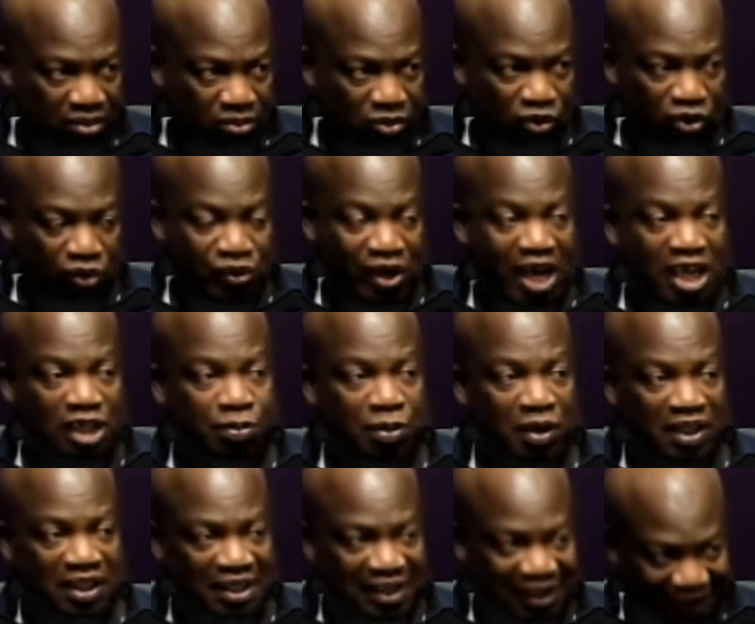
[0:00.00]
Because we are
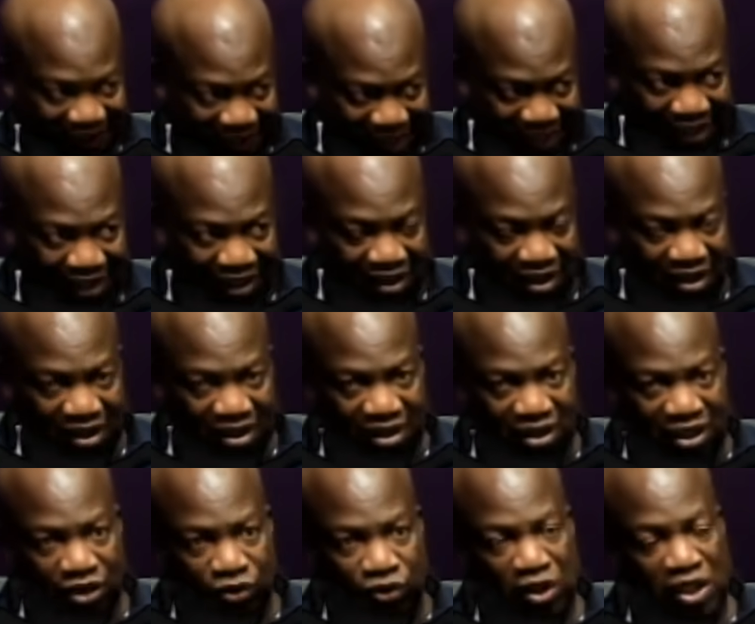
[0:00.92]
expecting say
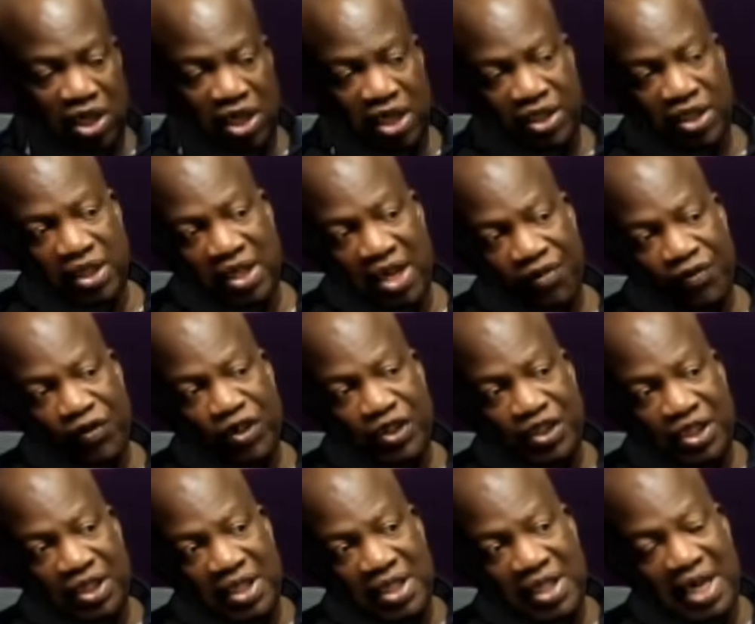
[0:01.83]
2023 for
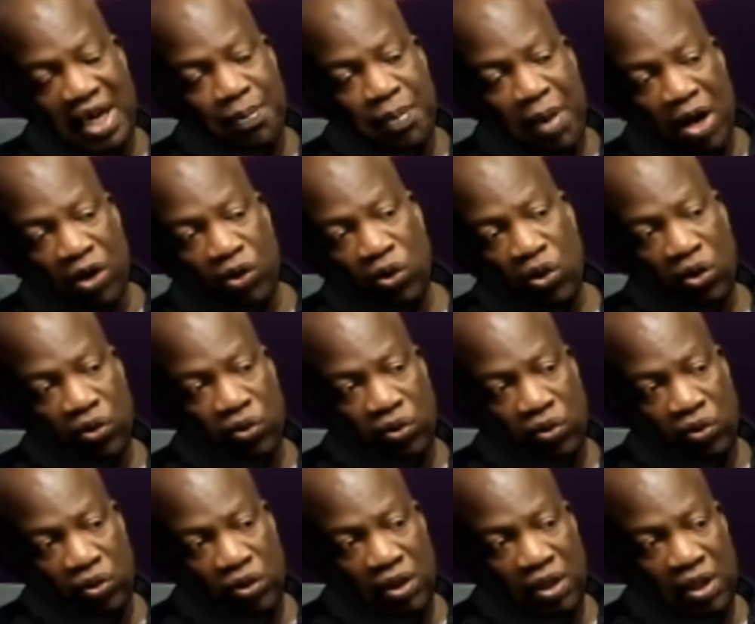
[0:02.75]
3-year backlog
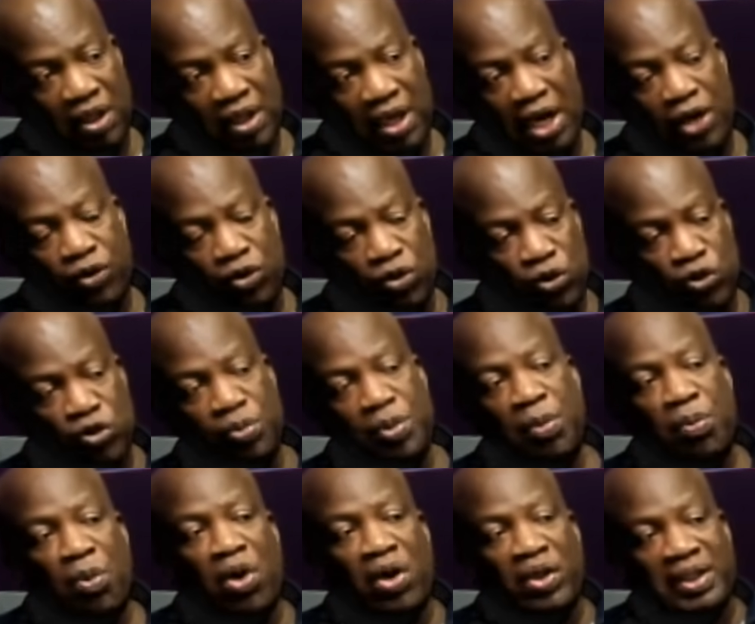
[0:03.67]
no, and no should
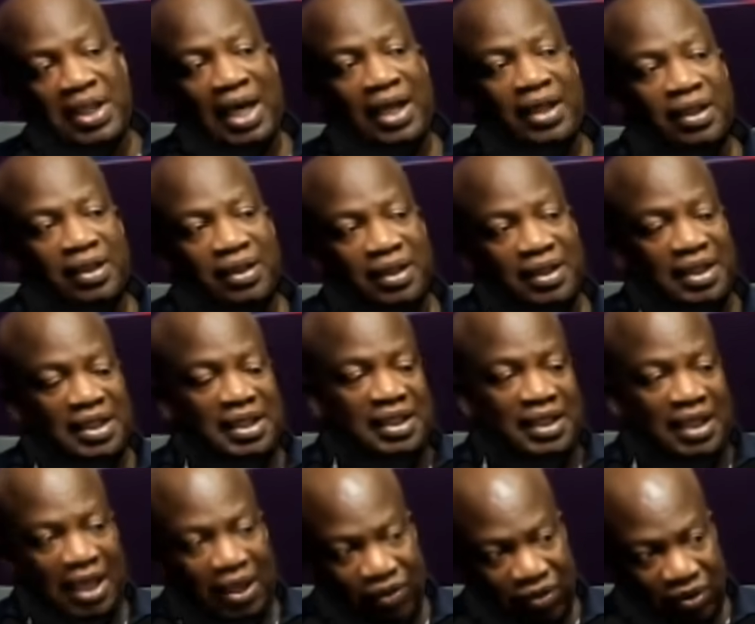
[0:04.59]
be more than
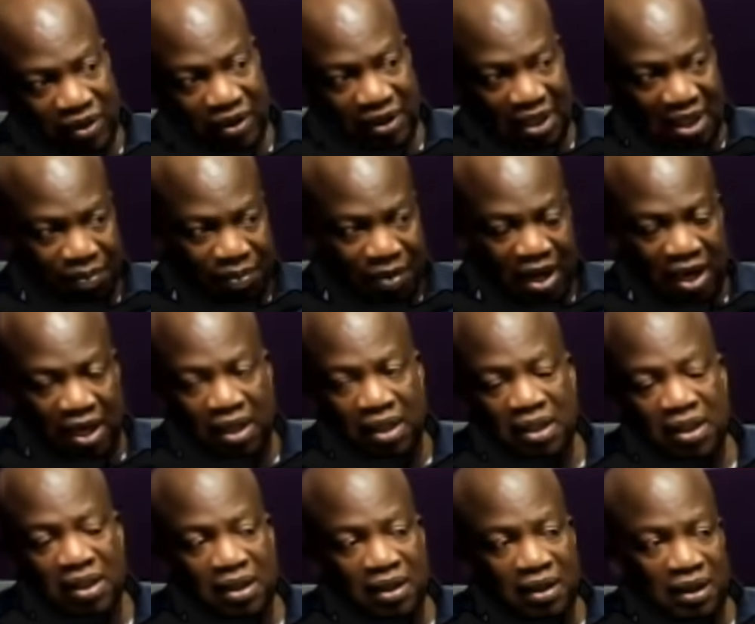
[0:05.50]
this year. No, until the man
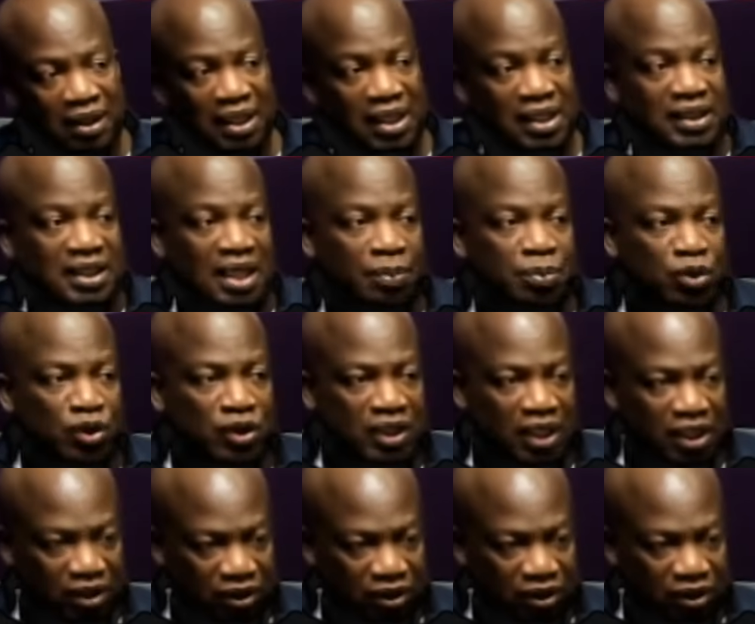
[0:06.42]
is a projection.